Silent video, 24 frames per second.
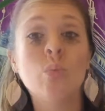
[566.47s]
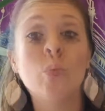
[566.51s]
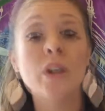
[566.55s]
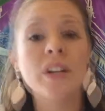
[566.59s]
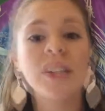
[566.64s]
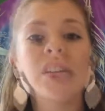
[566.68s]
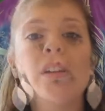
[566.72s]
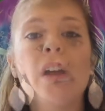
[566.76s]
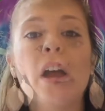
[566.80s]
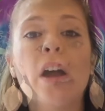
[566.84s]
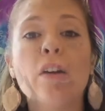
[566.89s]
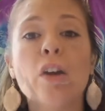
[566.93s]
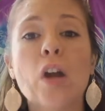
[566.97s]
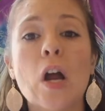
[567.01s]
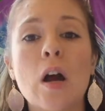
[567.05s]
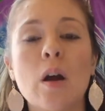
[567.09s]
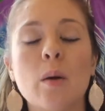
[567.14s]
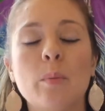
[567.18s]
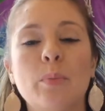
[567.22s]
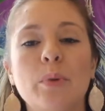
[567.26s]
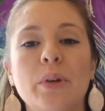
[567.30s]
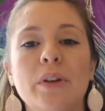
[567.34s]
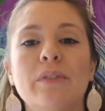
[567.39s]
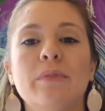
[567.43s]
We did have
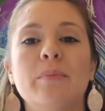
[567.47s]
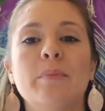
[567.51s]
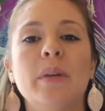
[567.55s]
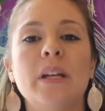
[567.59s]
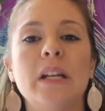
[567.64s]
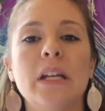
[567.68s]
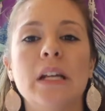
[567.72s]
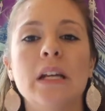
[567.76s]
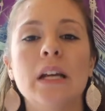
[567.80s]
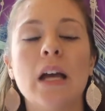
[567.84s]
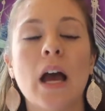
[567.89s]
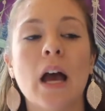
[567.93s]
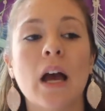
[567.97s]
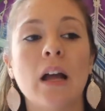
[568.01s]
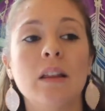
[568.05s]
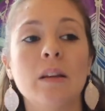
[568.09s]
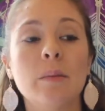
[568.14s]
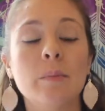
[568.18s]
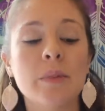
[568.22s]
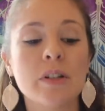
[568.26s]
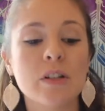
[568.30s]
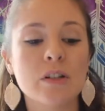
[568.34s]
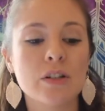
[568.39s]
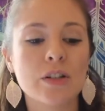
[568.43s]
our brief meeting at
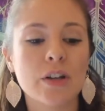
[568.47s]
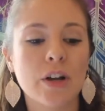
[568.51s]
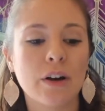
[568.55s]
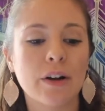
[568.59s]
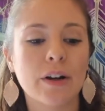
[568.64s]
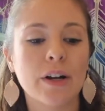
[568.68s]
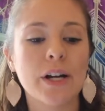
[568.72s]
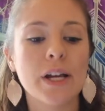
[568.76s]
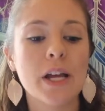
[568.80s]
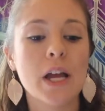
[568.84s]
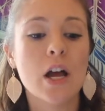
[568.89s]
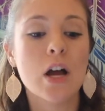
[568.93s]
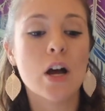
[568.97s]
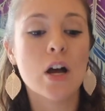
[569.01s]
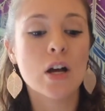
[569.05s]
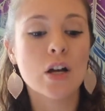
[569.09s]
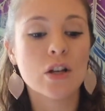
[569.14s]
the military,